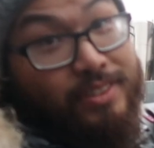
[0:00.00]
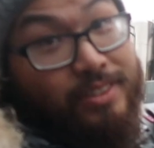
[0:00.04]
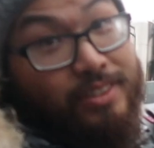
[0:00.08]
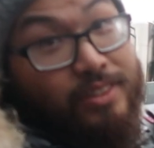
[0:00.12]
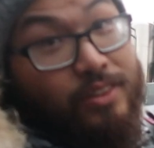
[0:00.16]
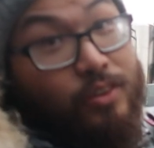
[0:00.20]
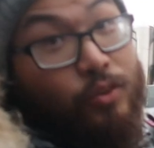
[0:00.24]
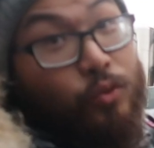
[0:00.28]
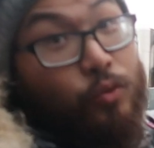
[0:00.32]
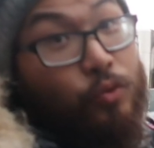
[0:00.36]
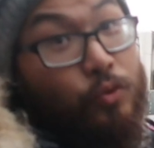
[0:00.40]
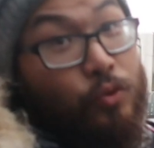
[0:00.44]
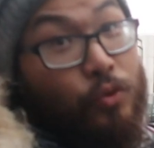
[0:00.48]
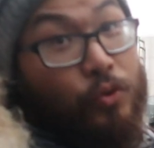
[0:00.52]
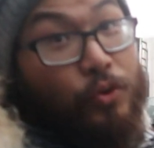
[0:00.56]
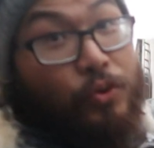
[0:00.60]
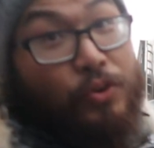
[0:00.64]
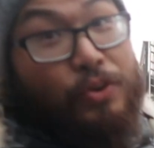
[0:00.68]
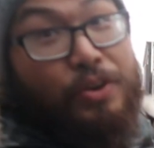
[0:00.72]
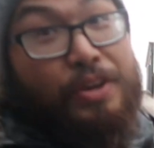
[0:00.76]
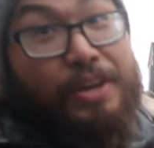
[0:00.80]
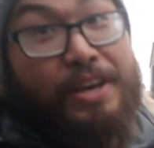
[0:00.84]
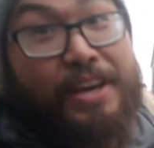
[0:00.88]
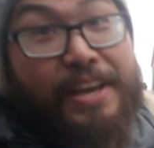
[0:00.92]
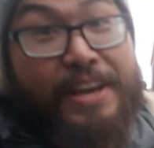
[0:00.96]
Are you
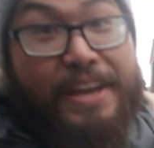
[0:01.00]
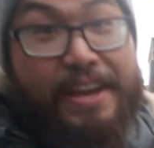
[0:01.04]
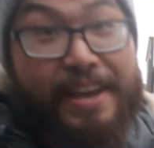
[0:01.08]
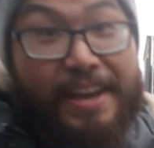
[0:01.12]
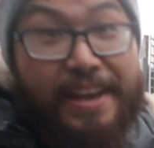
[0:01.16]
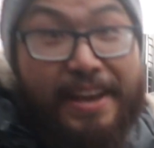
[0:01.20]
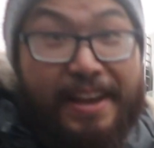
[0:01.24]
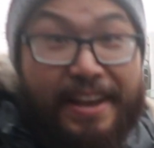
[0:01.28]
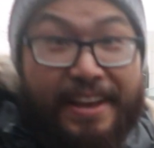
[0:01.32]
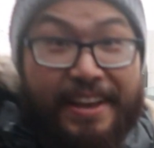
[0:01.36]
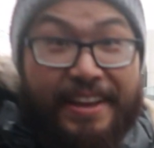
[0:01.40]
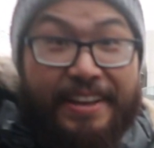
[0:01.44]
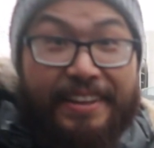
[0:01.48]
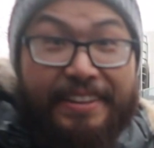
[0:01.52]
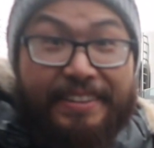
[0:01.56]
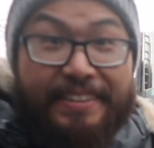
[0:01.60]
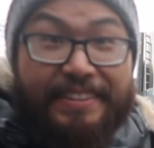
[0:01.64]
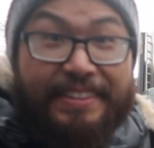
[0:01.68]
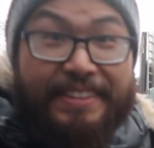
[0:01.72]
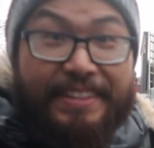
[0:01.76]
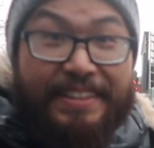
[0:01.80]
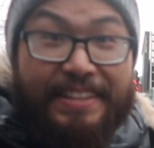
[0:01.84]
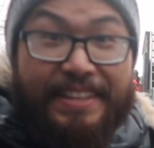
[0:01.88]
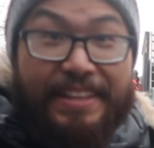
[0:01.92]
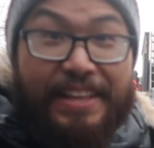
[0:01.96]
pointing at the brewery or the
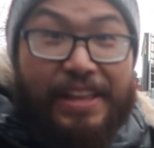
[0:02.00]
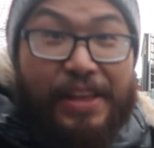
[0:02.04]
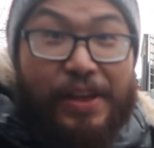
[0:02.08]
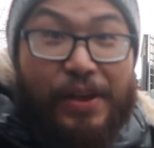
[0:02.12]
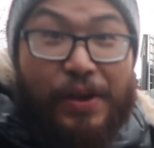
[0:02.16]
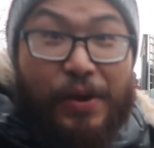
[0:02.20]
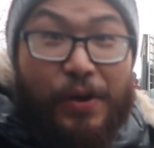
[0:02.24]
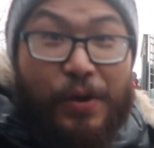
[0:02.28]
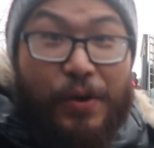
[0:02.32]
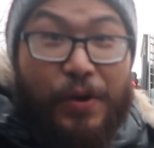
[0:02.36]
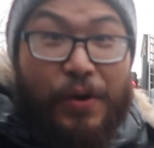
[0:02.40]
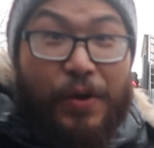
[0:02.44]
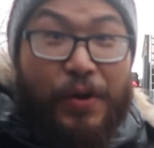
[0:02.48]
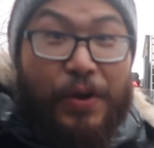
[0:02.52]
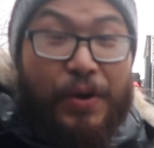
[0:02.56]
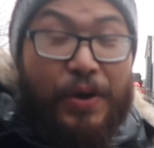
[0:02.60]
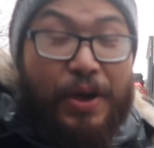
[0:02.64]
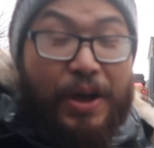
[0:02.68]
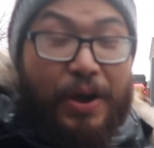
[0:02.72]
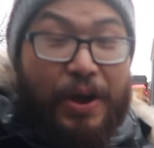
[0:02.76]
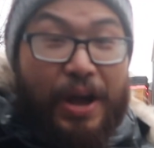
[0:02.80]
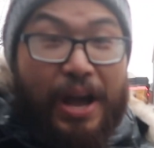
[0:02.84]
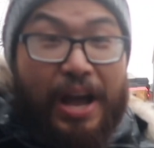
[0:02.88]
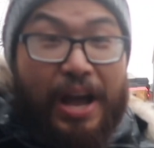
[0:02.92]
Rainforest Cafe?